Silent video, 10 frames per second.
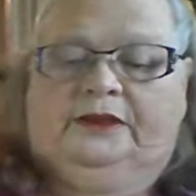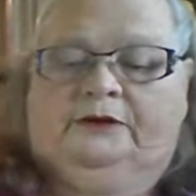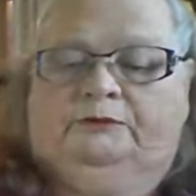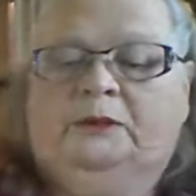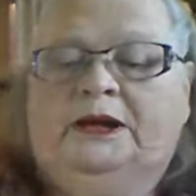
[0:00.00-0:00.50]

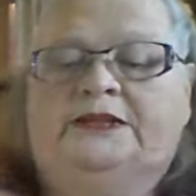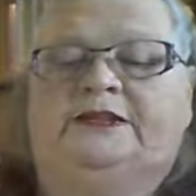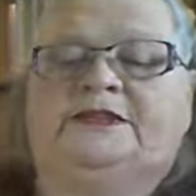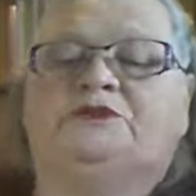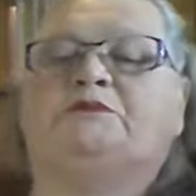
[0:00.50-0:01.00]
remind
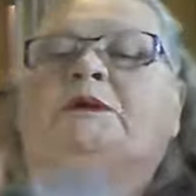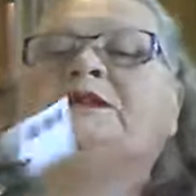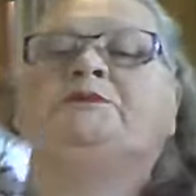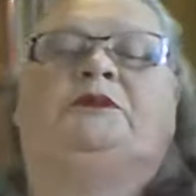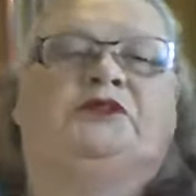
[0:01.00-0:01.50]
this
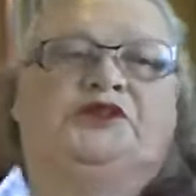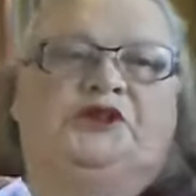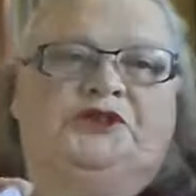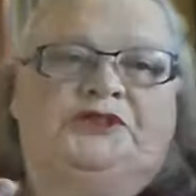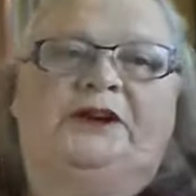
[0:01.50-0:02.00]
reminds me of the
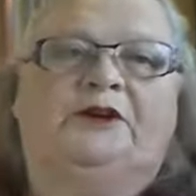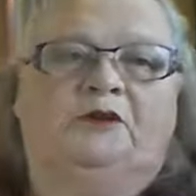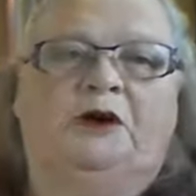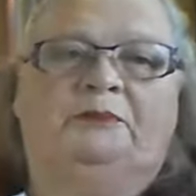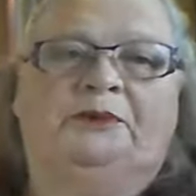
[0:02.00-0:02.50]
church that I
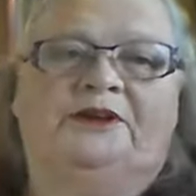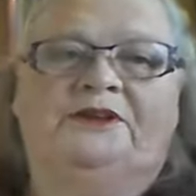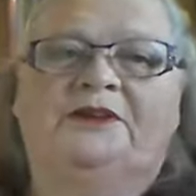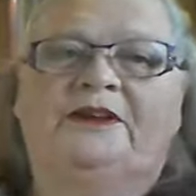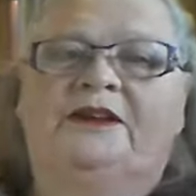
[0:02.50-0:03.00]
grew up in,
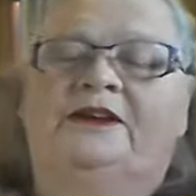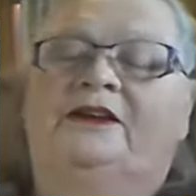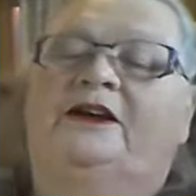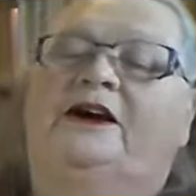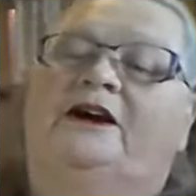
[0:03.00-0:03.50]

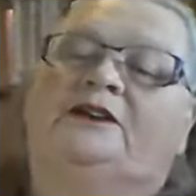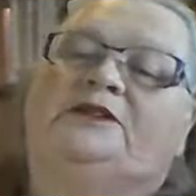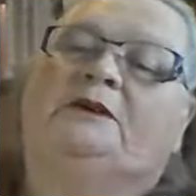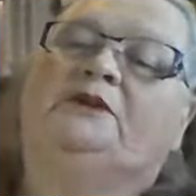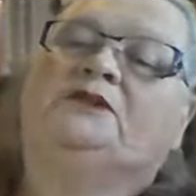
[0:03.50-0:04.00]
uh,
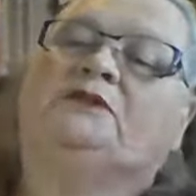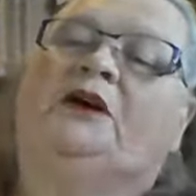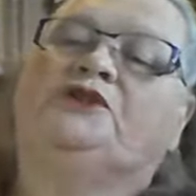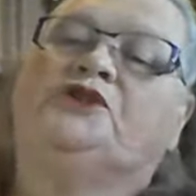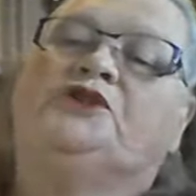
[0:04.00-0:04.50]
Assemblies of
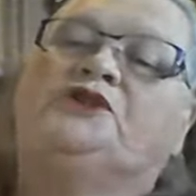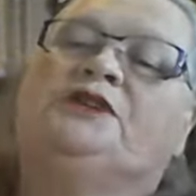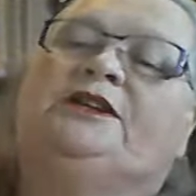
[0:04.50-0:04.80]
God Church,